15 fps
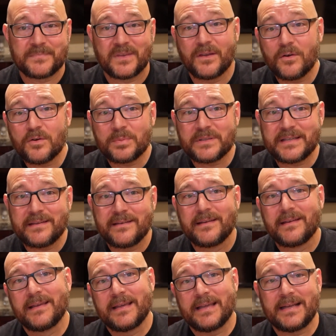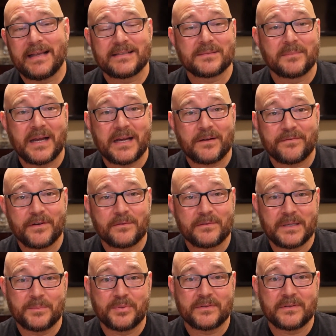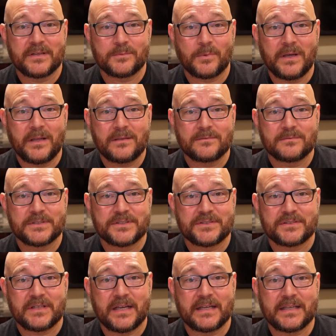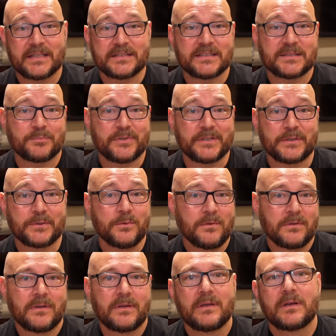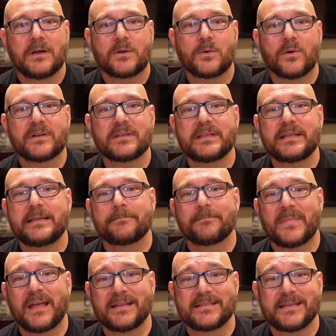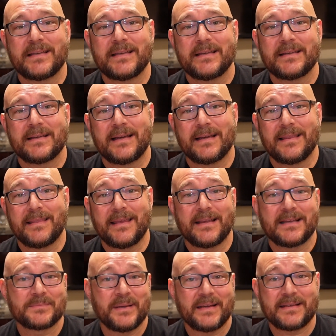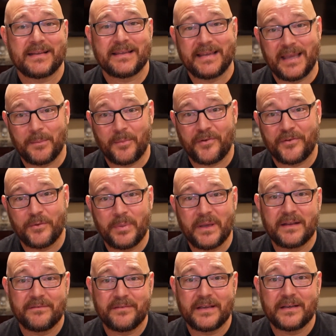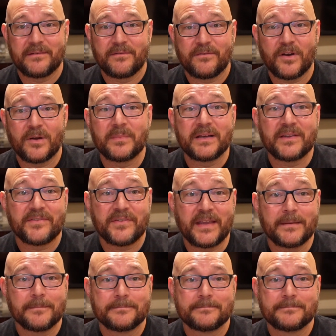Notably, it has a microphone input as well, which I guess is pretty cool. Accordingly, I'd say they expect gamers to benefit from a Syn.